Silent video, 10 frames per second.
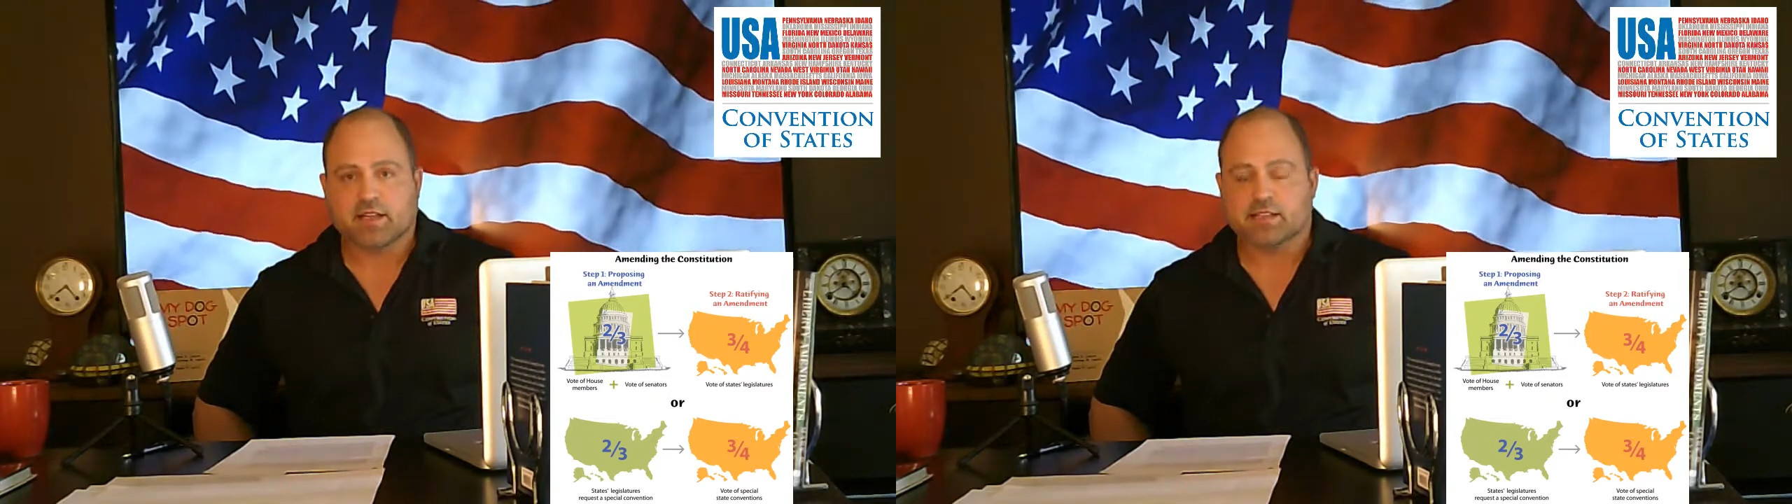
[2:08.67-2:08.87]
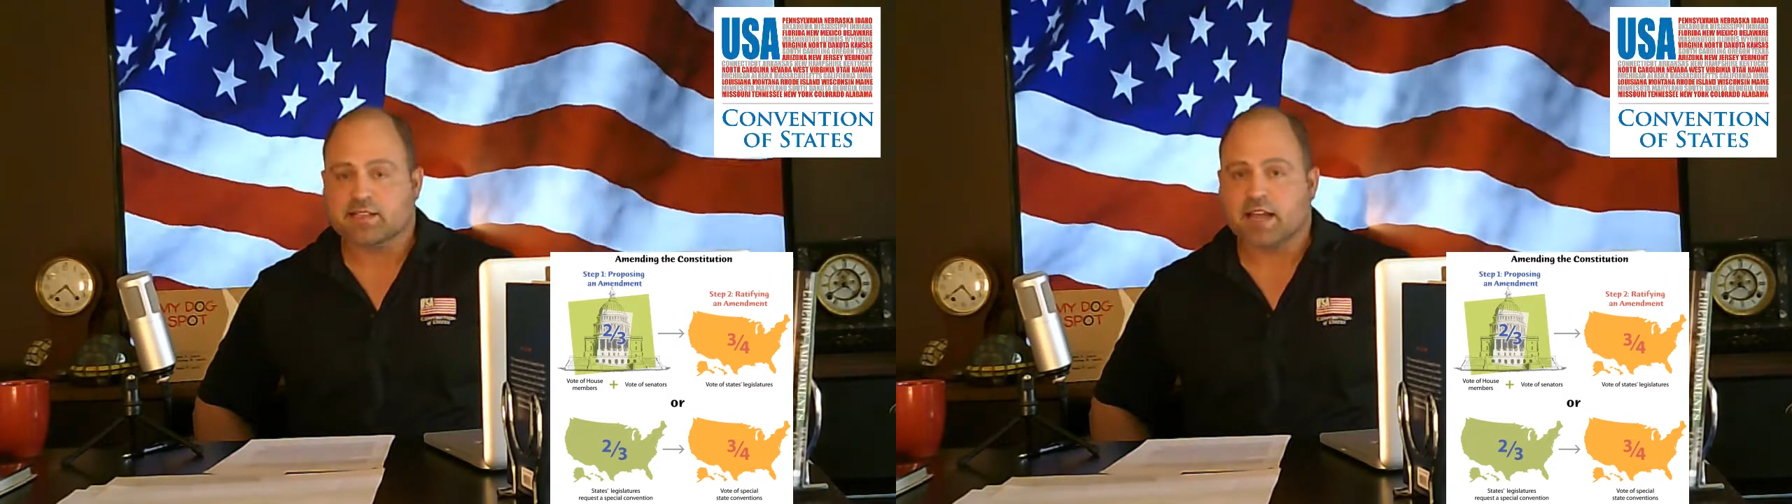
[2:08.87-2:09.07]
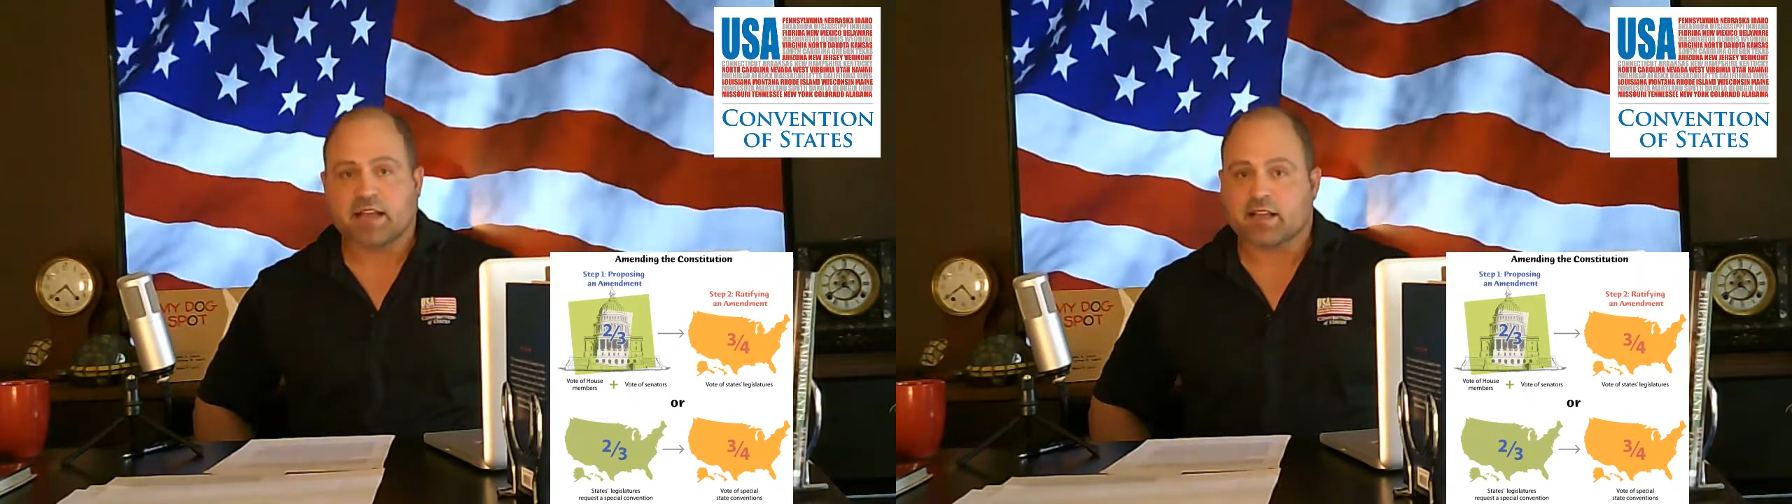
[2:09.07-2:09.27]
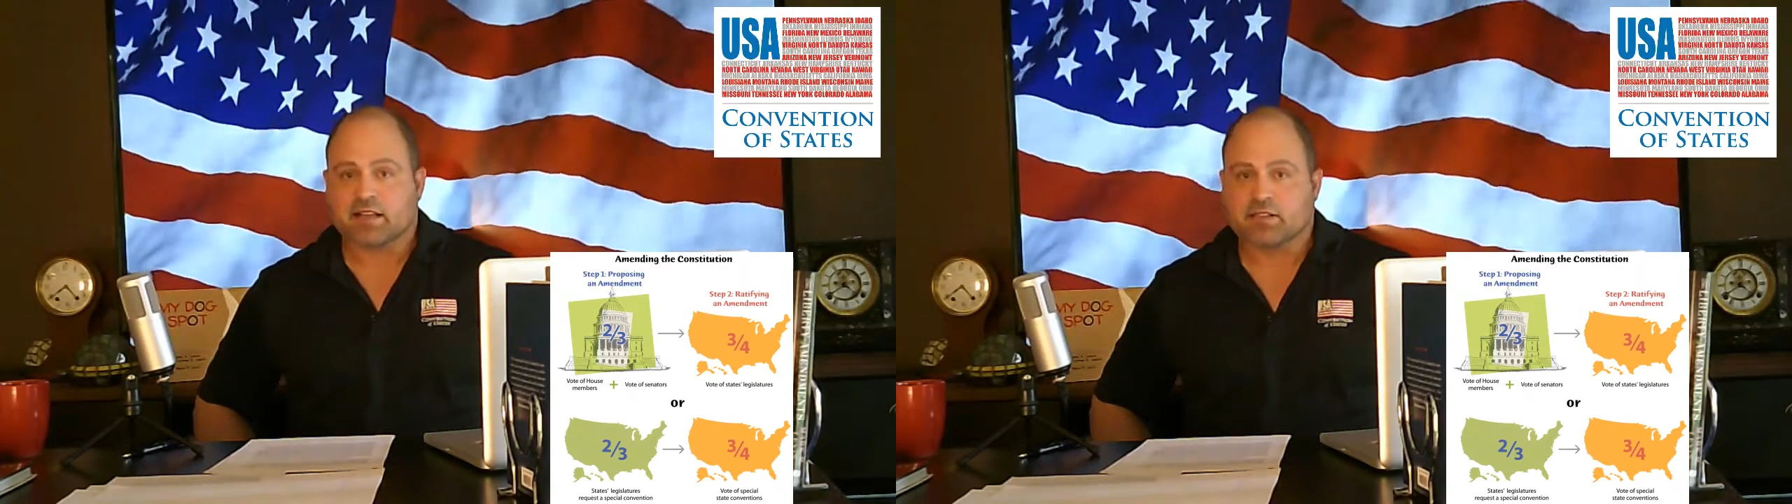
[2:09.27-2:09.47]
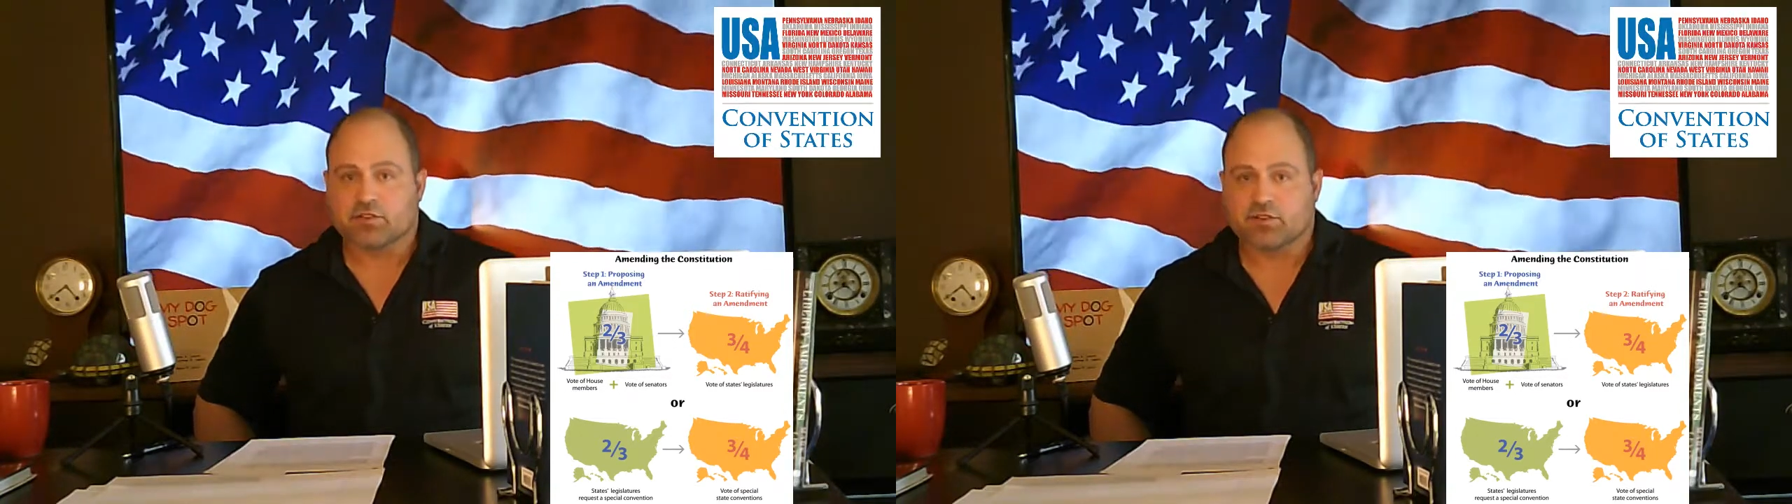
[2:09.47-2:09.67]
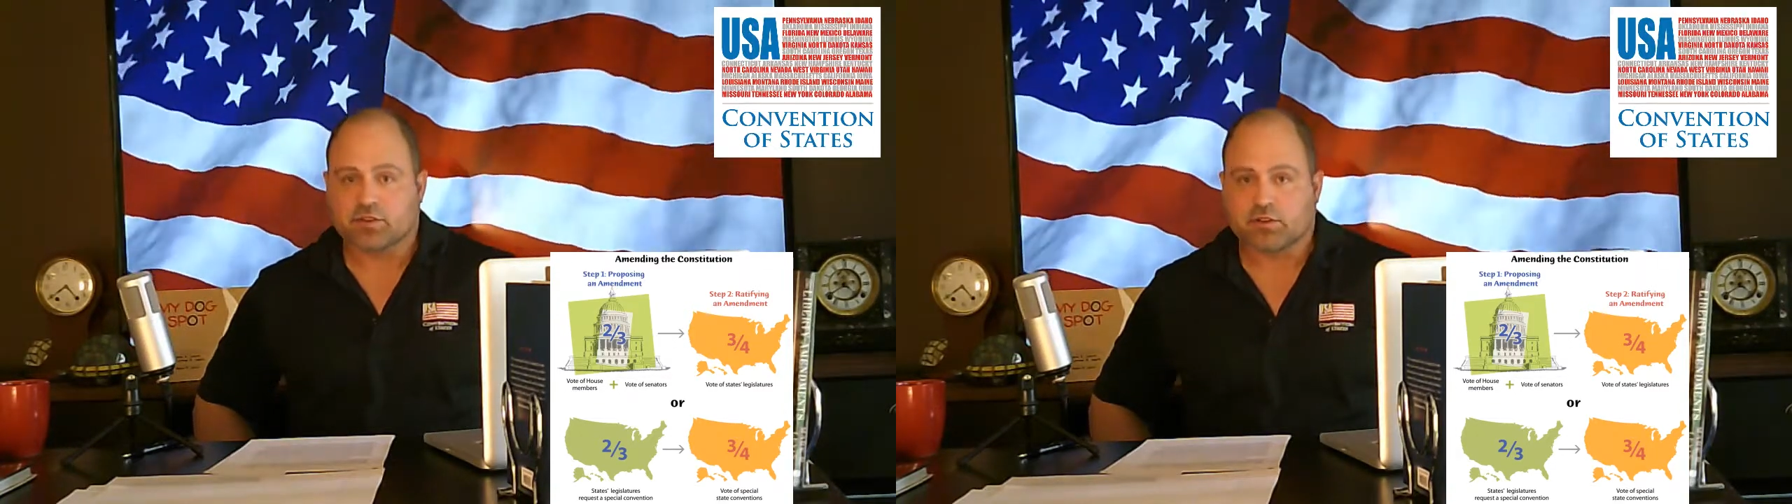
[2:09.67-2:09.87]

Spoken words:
It's not a constitutional